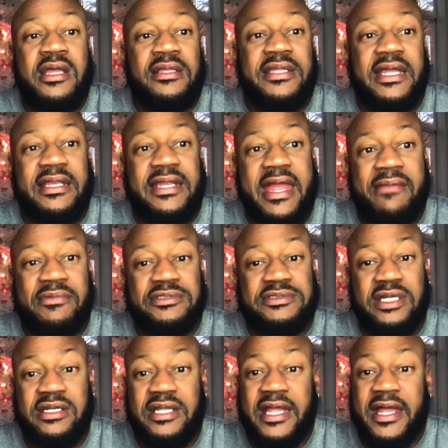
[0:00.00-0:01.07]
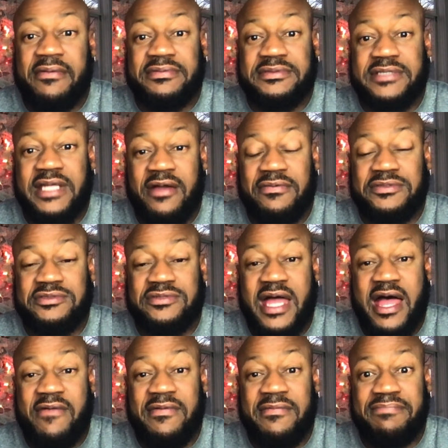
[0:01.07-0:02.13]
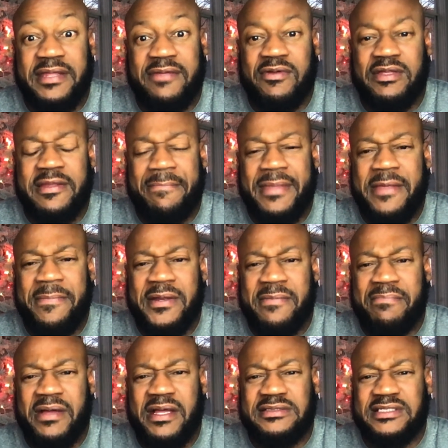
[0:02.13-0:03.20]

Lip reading: that damn Mercedes I was driving began to beep and buzz.